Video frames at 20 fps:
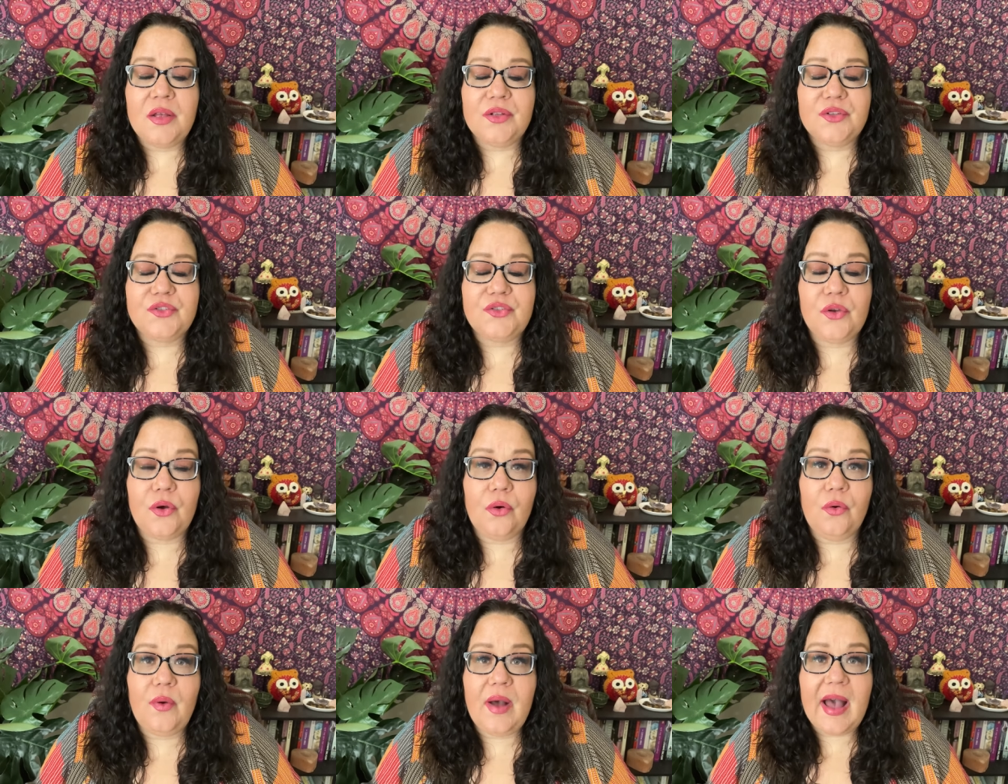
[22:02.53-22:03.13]

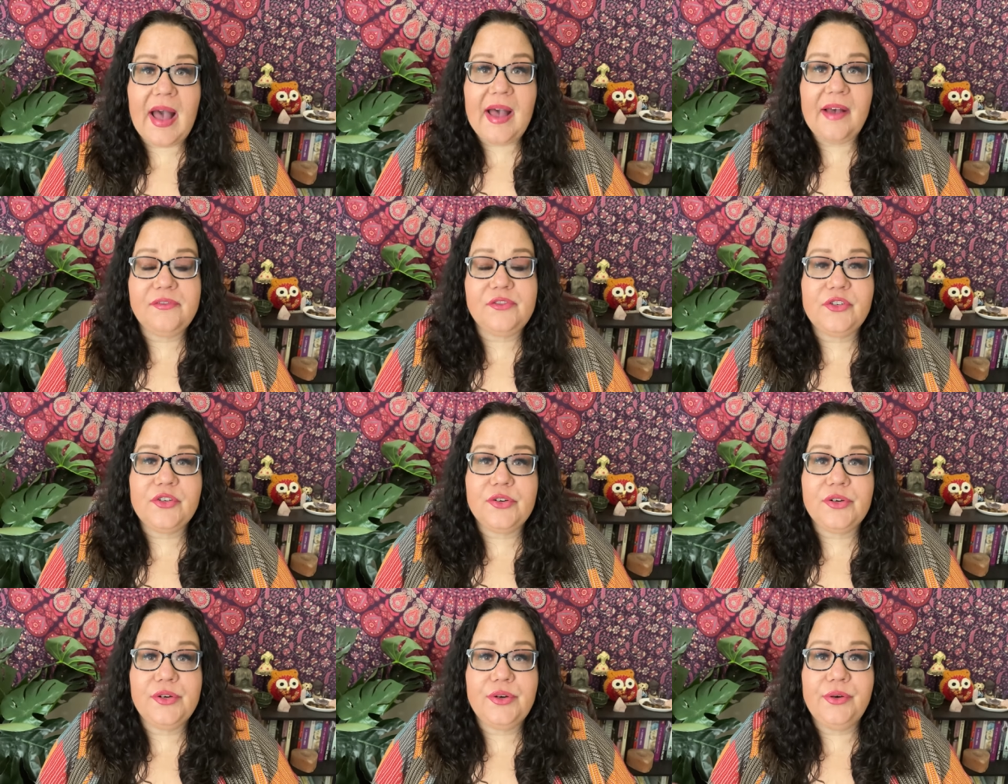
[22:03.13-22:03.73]
So
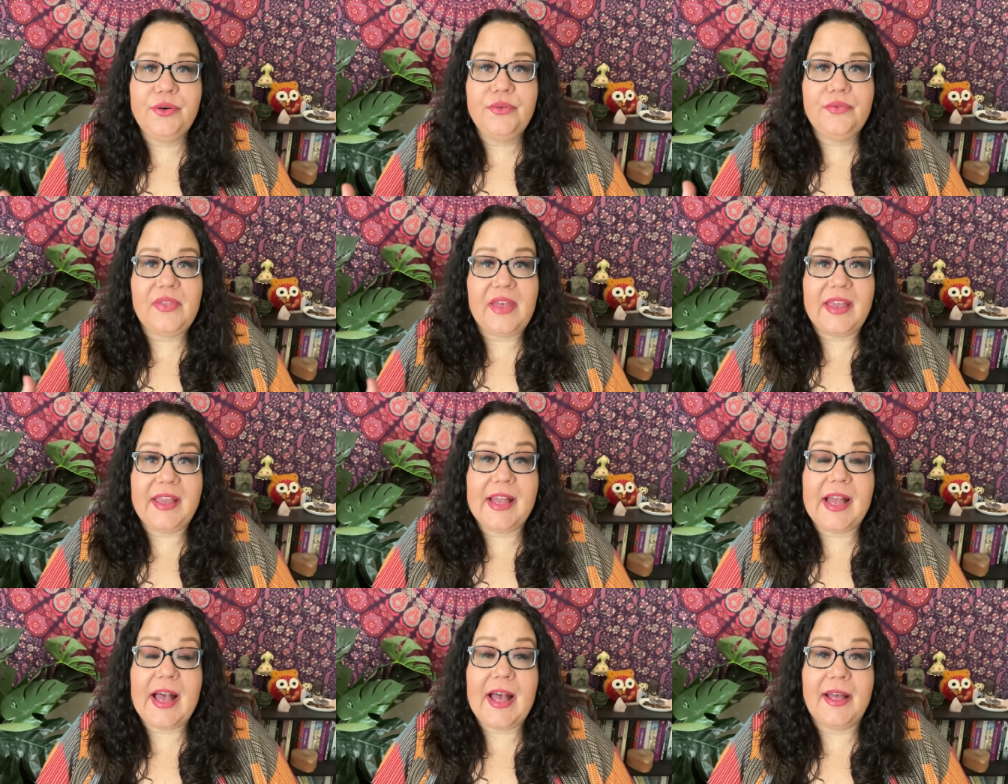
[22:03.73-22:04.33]
after
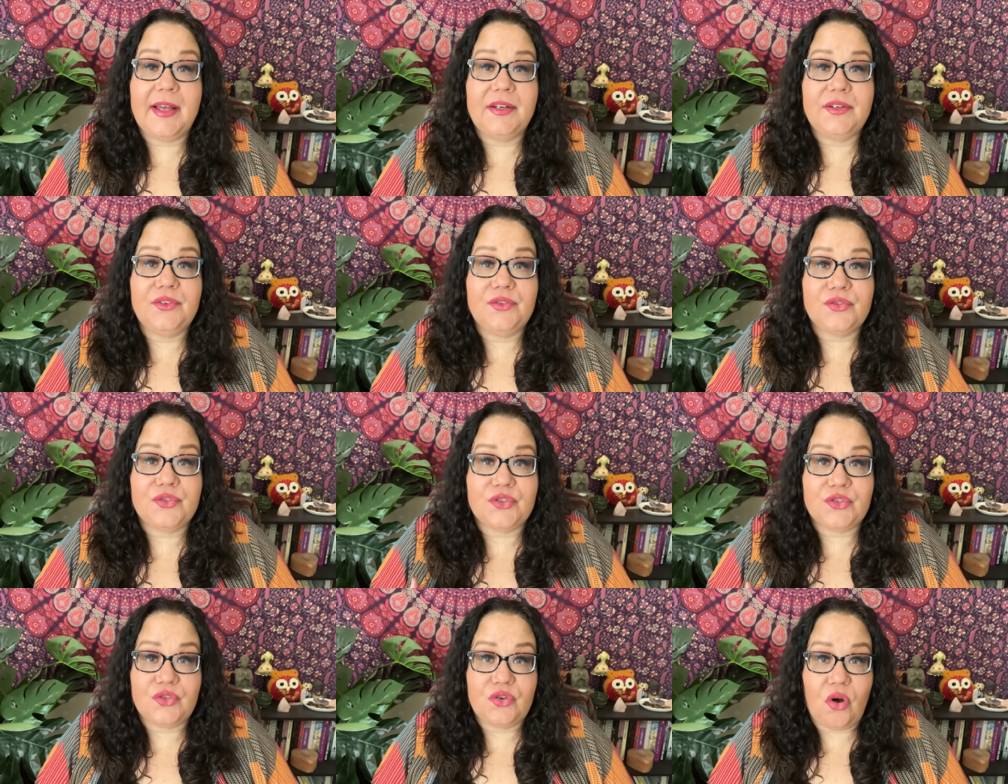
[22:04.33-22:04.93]
they had
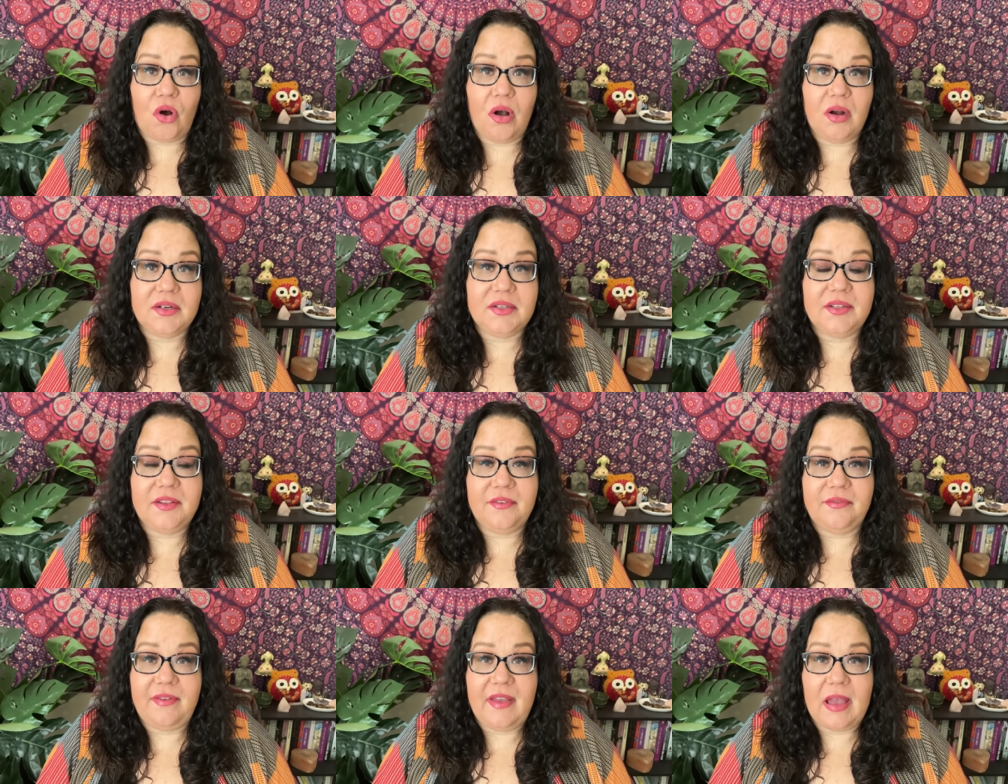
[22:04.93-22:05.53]
stalked
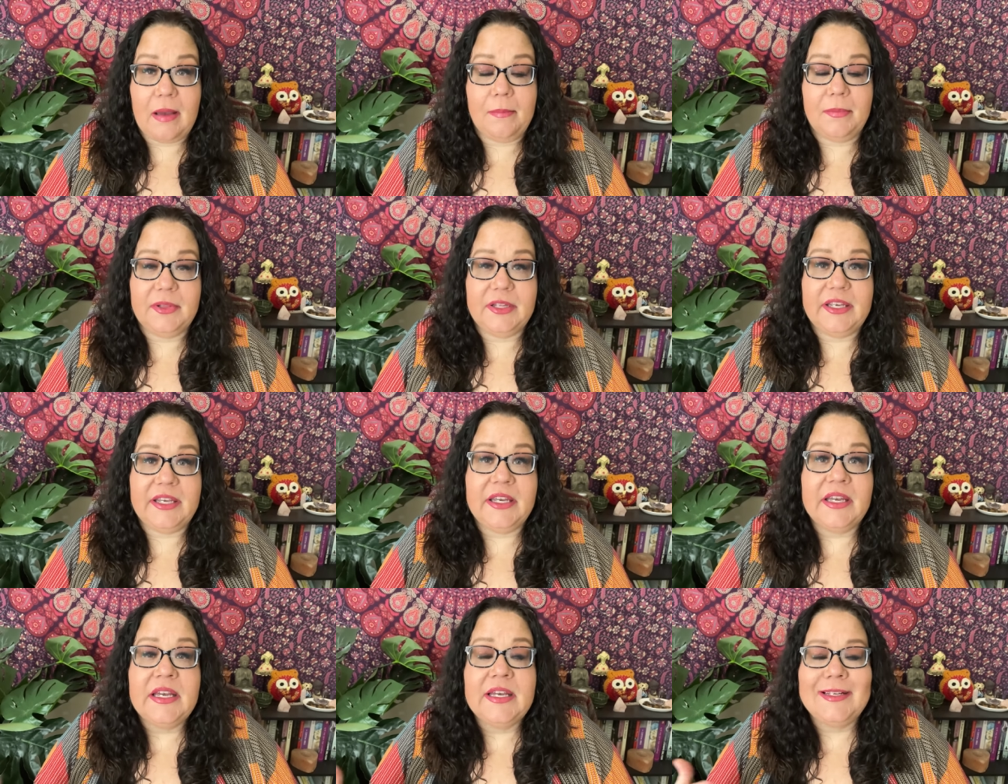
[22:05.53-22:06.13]
the
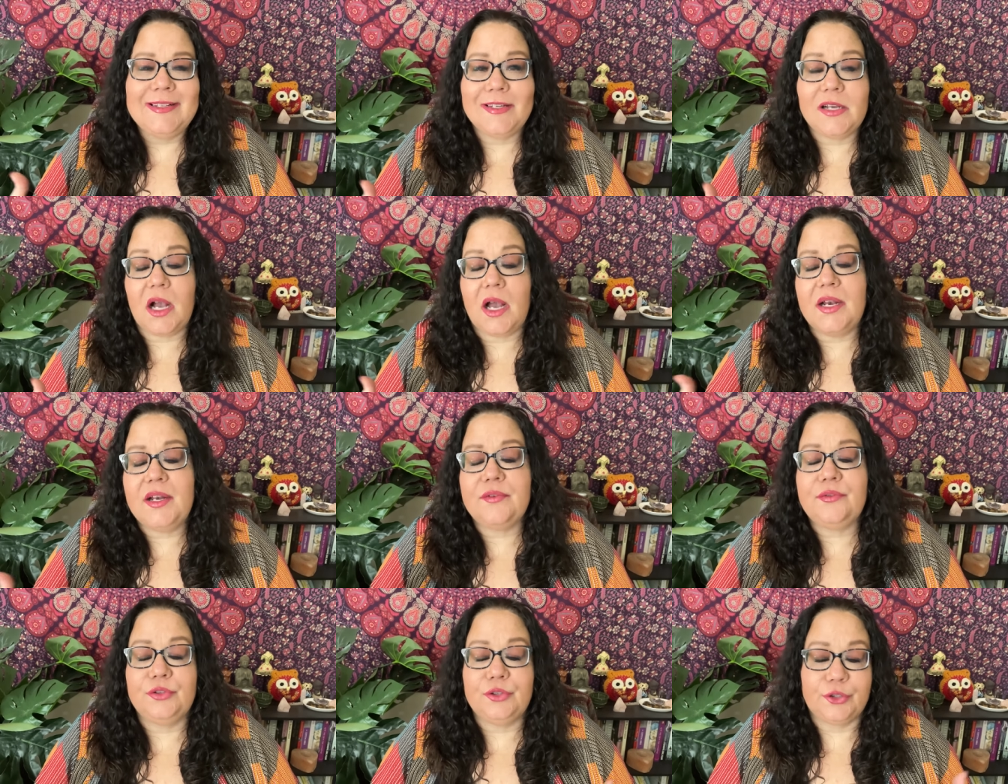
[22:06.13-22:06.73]
family to
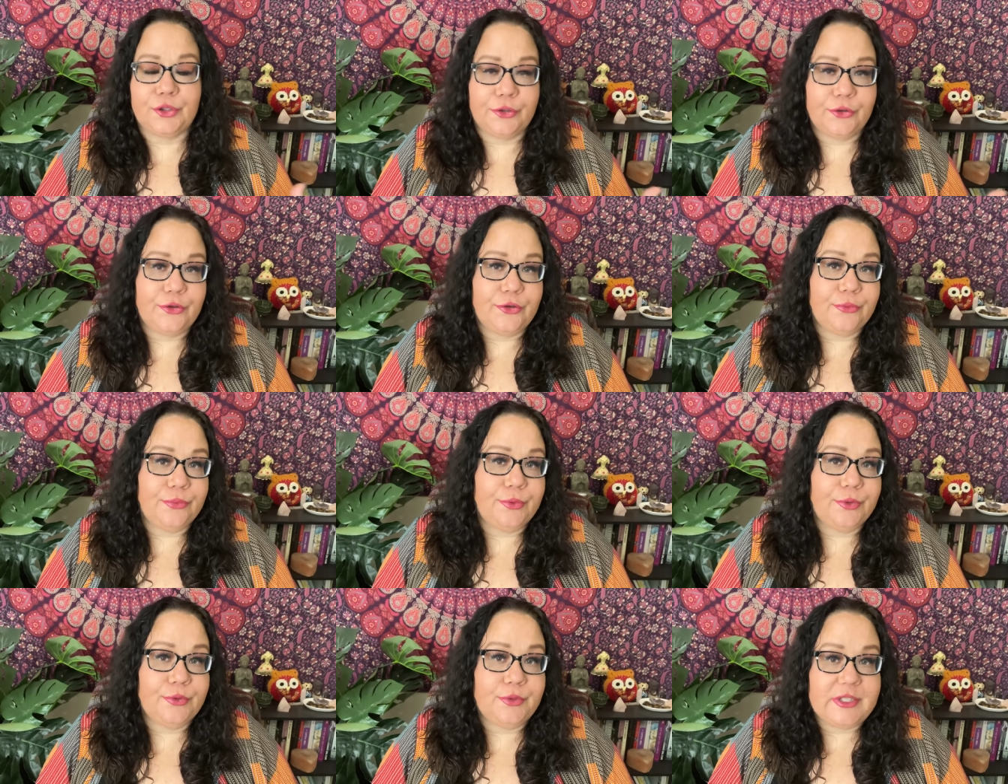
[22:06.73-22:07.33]
kind of learn their
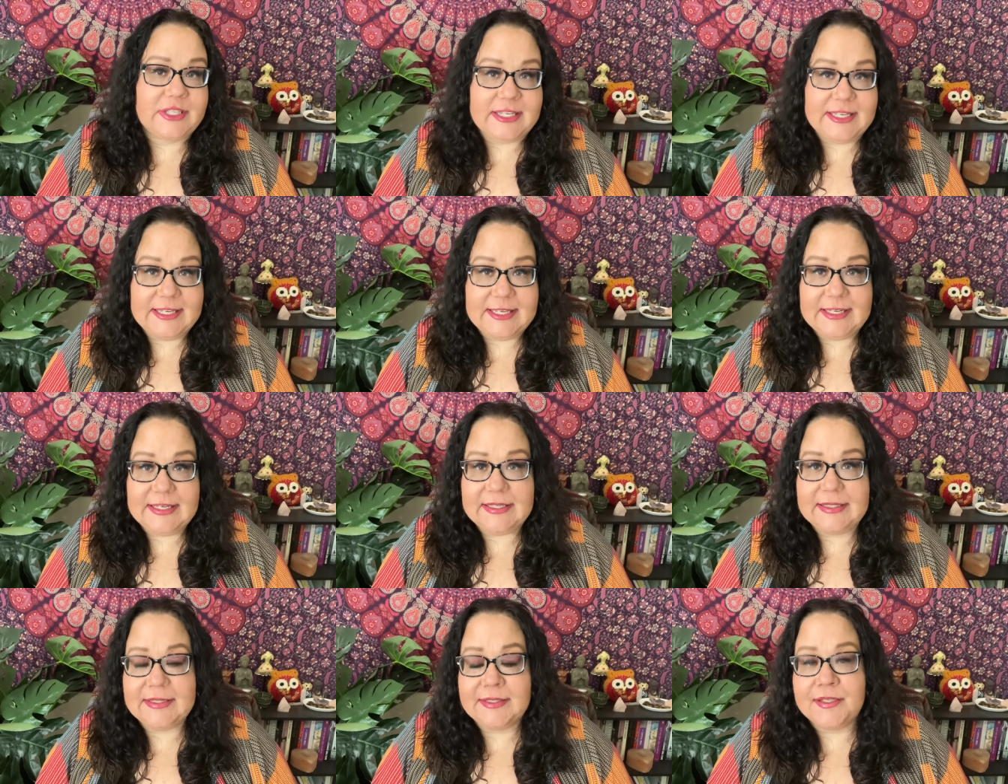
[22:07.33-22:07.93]

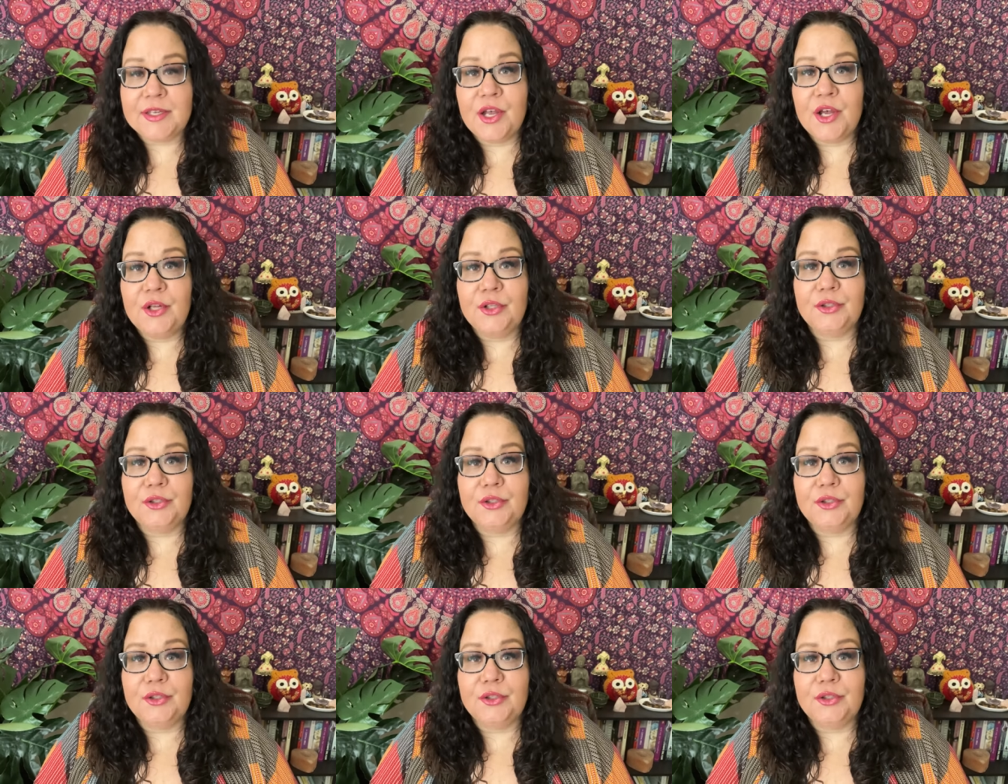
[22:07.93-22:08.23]
routines,